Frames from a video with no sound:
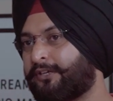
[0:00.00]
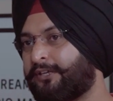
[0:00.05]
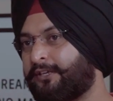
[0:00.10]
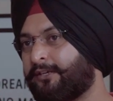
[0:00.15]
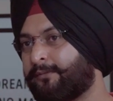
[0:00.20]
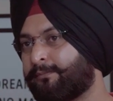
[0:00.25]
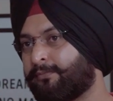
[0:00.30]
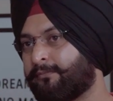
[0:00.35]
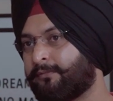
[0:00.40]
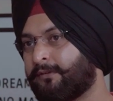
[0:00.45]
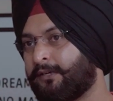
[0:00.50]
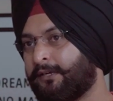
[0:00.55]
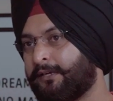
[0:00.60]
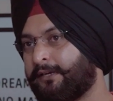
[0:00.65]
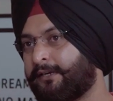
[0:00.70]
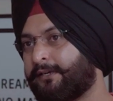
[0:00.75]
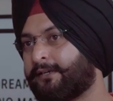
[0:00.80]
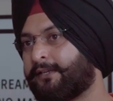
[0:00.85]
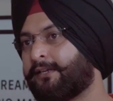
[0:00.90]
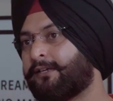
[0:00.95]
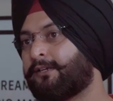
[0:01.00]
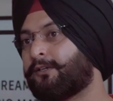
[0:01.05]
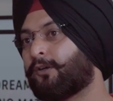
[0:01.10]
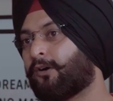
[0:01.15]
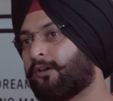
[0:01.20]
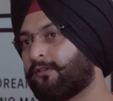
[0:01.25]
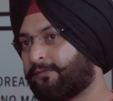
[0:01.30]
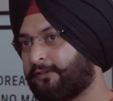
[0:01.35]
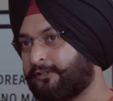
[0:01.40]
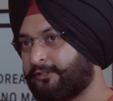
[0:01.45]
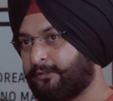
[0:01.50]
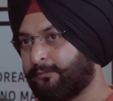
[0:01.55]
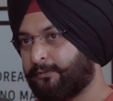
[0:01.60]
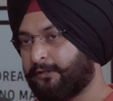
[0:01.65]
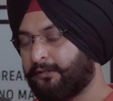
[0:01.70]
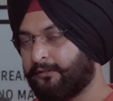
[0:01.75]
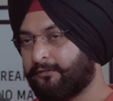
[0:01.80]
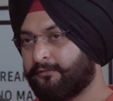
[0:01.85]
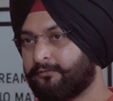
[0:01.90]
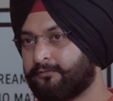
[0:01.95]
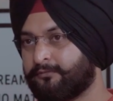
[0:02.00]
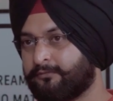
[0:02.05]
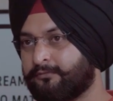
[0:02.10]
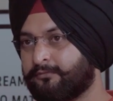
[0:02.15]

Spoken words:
keep it in non-fungible.